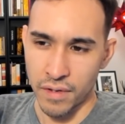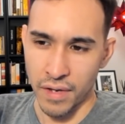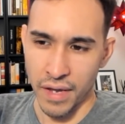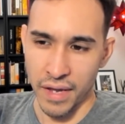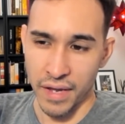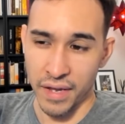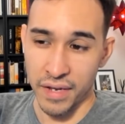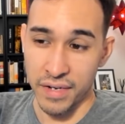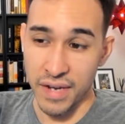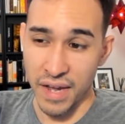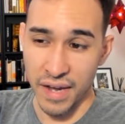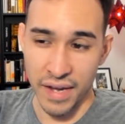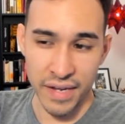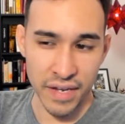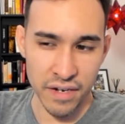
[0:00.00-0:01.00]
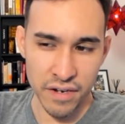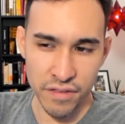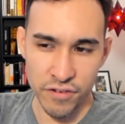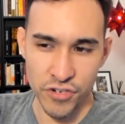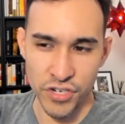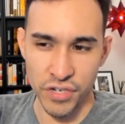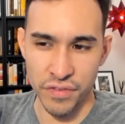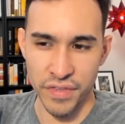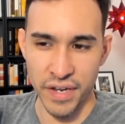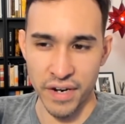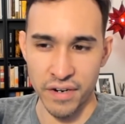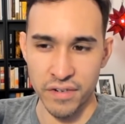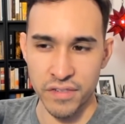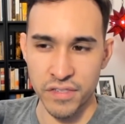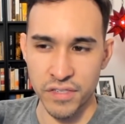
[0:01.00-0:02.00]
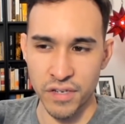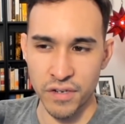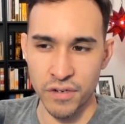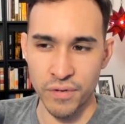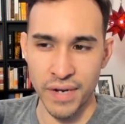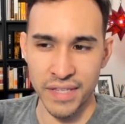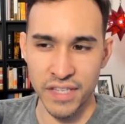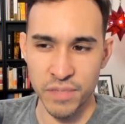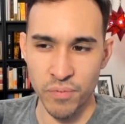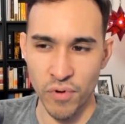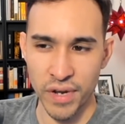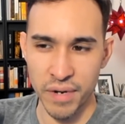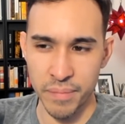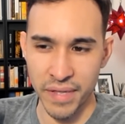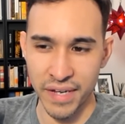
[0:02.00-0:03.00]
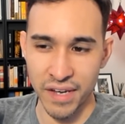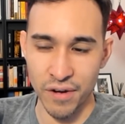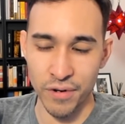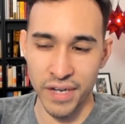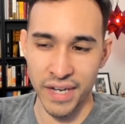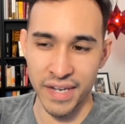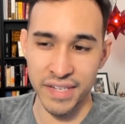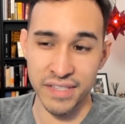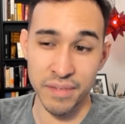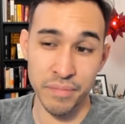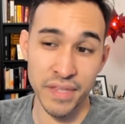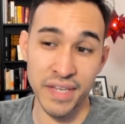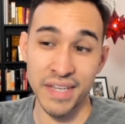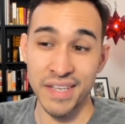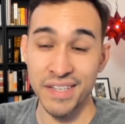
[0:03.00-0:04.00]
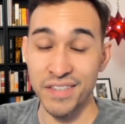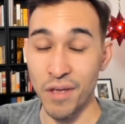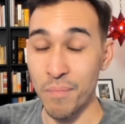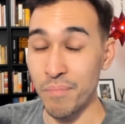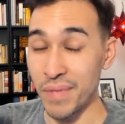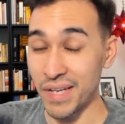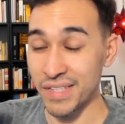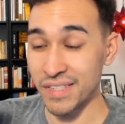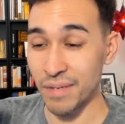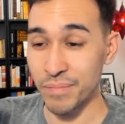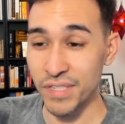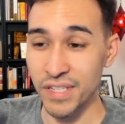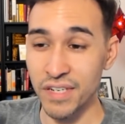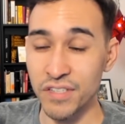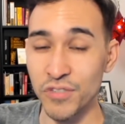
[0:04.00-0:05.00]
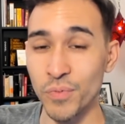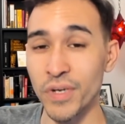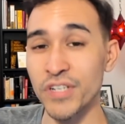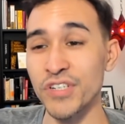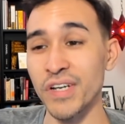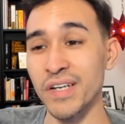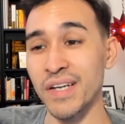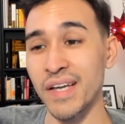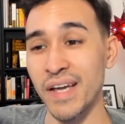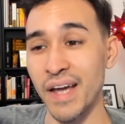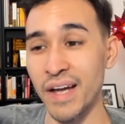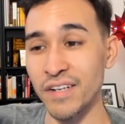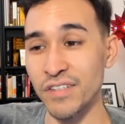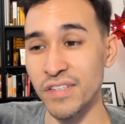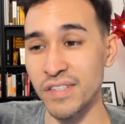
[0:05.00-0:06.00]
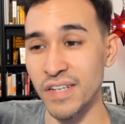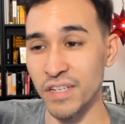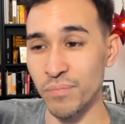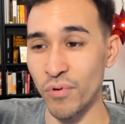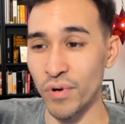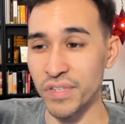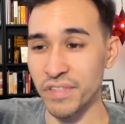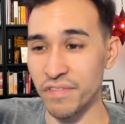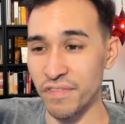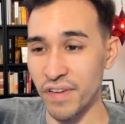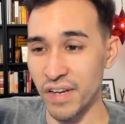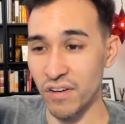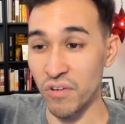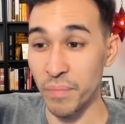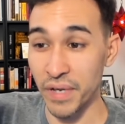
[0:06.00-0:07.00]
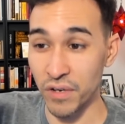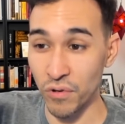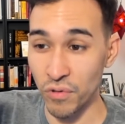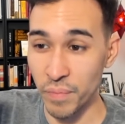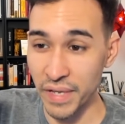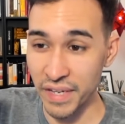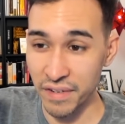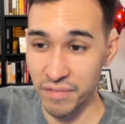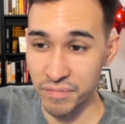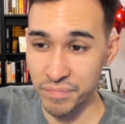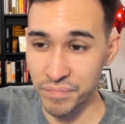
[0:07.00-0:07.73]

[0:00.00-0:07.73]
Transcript: And yeah, I get another shield there. So at this point, I'm like, okay, something is amiss. I'm just going to switch and catch this next Poison Fang on my Golbat.